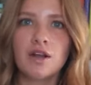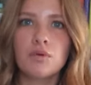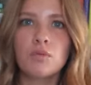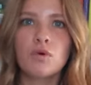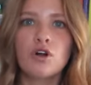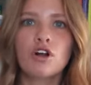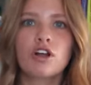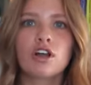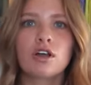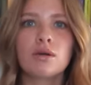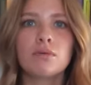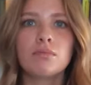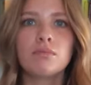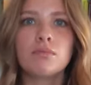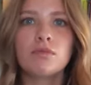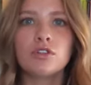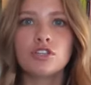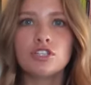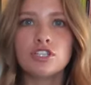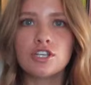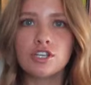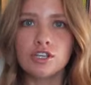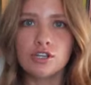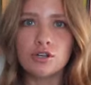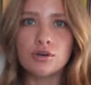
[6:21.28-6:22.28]
Welcome
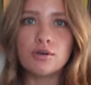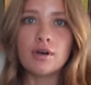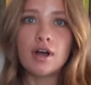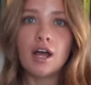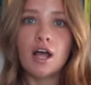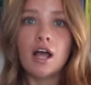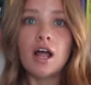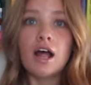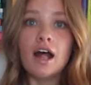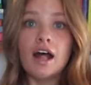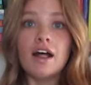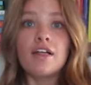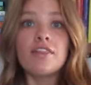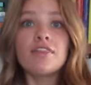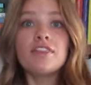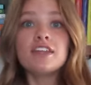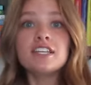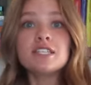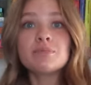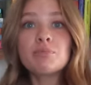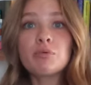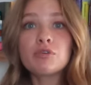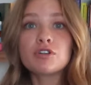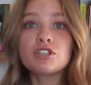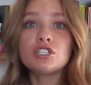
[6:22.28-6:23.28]
to
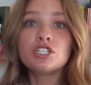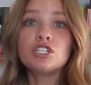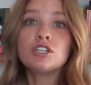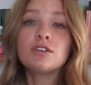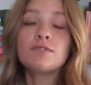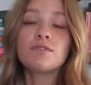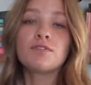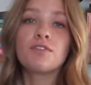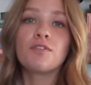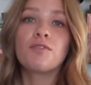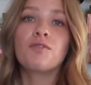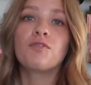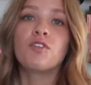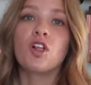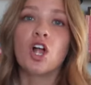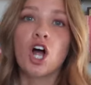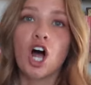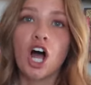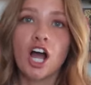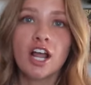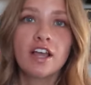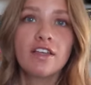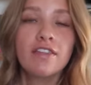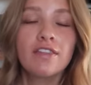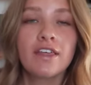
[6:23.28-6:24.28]
this portion of the
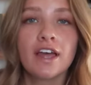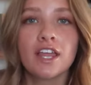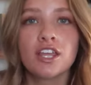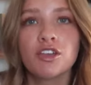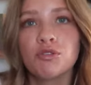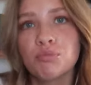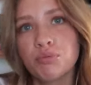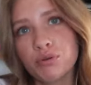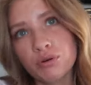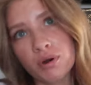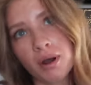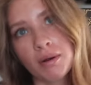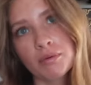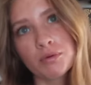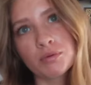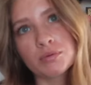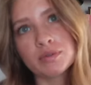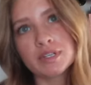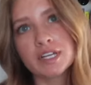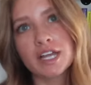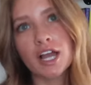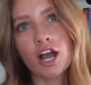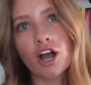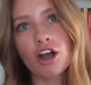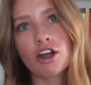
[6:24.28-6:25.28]
vlog that you
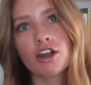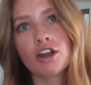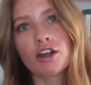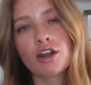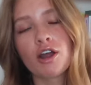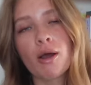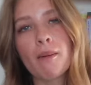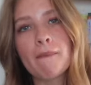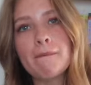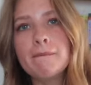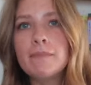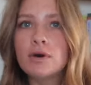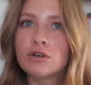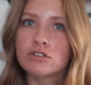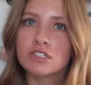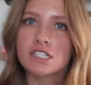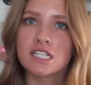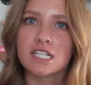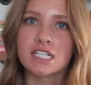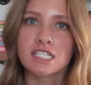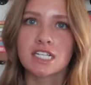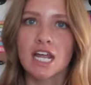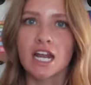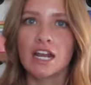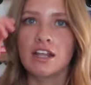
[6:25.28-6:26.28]
probably are most
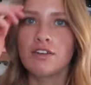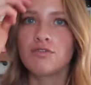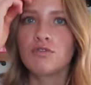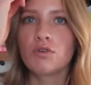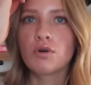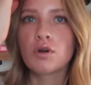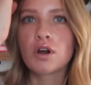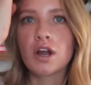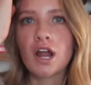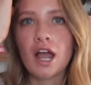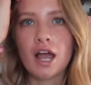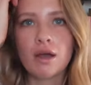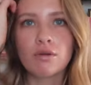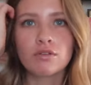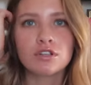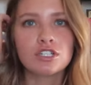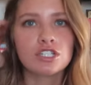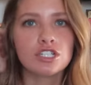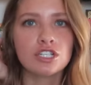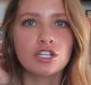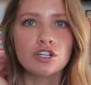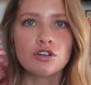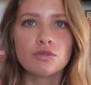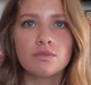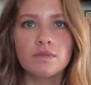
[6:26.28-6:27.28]
excited for, I would
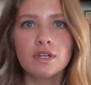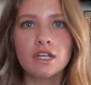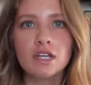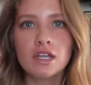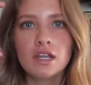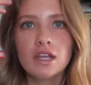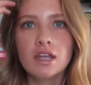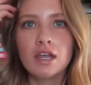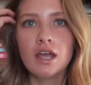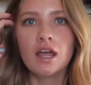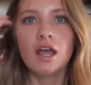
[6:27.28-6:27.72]
assume.